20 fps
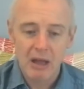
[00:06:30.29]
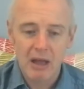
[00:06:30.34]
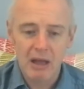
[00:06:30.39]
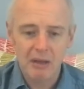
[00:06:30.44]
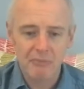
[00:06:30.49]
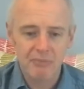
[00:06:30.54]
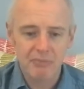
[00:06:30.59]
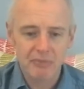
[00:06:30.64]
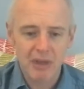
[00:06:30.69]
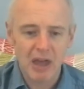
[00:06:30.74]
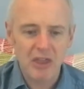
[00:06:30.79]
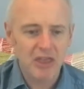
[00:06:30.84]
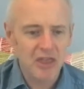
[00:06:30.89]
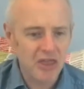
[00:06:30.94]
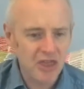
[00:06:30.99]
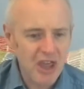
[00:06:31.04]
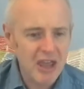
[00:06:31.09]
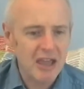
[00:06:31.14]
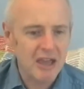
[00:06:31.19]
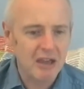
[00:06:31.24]
I
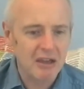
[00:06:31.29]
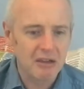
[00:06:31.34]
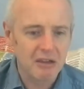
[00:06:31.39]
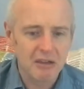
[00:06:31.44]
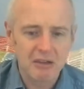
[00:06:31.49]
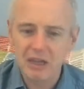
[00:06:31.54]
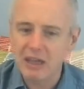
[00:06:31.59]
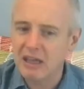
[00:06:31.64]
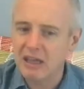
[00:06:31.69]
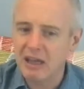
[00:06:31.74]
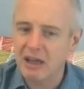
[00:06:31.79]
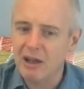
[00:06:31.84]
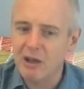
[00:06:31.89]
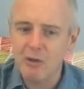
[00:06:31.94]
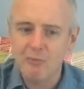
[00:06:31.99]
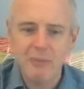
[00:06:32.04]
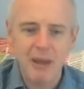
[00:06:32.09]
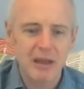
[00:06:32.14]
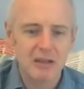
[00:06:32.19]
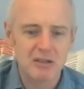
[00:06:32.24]
think the
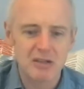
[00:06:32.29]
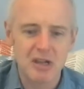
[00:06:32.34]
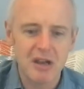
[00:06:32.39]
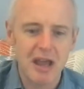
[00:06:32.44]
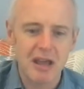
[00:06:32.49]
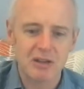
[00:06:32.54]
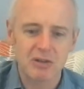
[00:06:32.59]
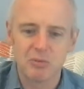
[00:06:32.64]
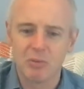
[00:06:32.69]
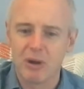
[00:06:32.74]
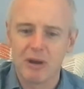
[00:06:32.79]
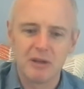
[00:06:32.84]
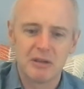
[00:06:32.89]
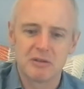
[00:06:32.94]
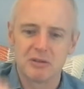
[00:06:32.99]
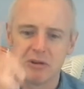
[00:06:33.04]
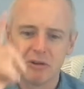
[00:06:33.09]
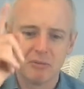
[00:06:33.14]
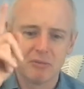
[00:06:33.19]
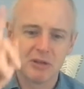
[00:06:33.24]
guy who makes the next wine
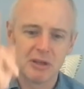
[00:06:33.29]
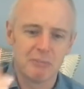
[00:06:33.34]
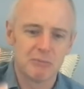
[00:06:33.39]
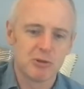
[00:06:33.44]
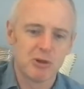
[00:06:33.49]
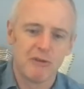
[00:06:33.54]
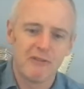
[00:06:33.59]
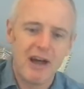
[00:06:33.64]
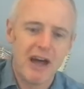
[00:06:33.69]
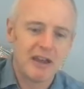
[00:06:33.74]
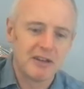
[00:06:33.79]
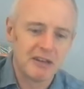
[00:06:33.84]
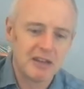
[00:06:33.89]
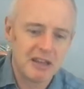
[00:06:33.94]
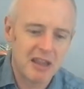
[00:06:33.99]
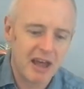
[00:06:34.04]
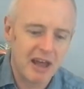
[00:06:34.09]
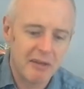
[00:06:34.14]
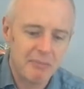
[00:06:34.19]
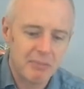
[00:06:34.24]
has got some sort of hand
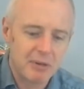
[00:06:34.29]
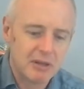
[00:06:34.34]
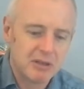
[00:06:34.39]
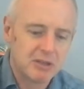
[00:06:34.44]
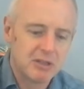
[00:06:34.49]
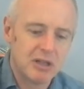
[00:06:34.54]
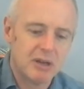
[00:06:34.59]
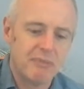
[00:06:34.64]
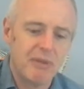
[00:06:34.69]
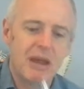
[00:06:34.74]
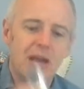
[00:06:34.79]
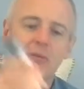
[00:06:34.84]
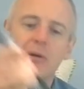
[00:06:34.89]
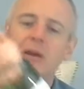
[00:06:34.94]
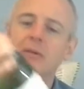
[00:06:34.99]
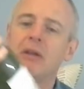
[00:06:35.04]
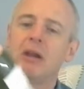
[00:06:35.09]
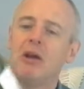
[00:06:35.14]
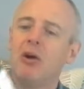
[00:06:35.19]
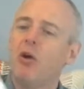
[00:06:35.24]
in that. But
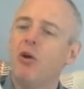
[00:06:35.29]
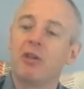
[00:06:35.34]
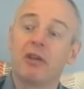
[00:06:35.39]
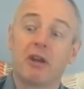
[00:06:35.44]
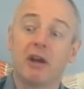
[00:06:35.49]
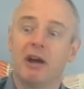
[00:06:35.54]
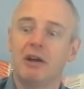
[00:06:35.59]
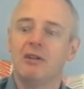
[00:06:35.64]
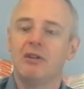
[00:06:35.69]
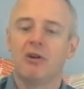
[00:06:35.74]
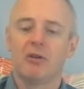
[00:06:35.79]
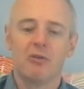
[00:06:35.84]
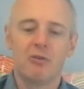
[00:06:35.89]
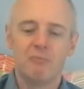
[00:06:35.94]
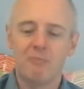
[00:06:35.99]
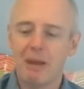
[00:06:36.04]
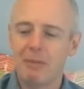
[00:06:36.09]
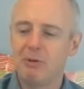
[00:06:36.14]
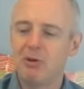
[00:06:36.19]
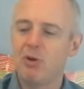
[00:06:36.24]
anyway, or the guy, not
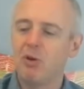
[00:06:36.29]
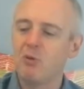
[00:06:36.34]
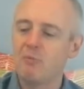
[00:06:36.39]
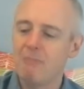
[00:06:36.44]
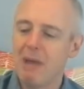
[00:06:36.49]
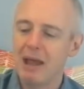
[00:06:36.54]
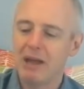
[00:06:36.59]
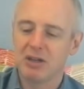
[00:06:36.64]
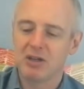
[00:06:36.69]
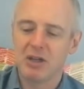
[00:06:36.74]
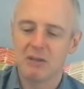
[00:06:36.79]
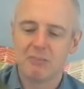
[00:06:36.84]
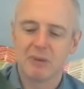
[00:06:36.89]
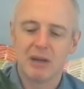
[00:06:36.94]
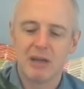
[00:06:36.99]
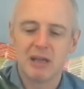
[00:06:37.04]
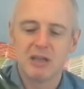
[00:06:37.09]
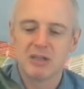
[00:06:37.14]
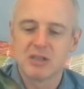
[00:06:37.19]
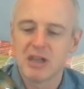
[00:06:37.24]
who makes it,
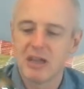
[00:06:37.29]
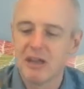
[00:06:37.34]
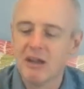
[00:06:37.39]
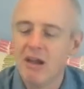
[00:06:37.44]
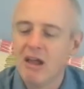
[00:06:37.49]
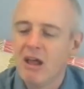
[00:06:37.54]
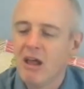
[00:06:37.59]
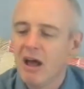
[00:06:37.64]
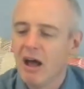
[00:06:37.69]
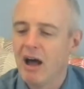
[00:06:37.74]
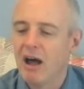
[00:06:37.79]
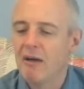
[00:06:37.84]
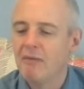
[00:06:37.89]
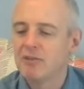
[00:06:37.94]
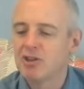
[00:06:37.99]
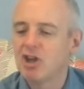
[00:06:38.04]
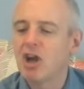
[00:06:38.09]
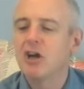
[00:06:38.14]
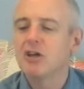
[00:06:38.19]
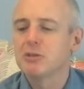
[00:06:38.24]
but he's the
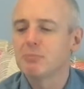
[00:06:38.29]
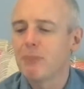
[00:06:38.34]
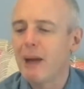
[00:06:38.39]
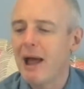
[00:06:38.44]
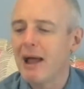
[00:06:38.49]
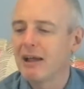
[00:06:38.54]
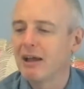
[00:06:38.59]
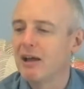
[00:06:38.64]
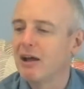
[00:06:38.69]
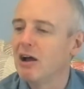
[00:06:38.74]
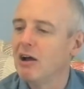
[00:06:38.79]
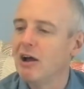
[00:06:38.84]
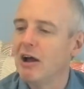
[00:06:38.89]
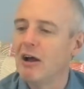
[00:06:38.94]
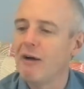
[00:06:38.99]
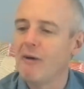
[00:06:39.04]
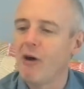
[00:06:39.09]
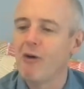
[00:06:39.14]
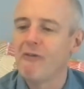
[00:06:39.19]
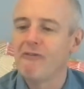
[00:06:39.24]
Charles Back
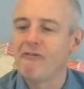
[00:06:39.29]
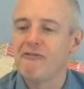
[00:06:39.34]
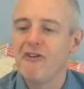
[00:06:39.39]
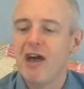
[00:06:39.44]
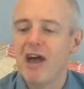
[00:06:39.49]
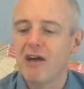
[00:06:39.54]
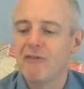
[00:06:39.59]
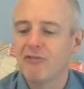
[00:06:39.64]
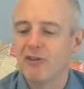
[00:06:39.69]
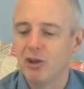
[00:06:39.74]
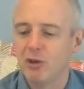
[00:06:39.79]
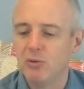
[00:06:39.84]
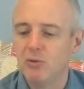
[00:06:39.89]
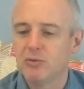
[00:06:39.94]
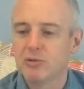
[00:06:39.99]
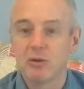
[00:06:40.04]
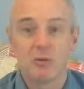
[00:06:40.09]
of Fairview.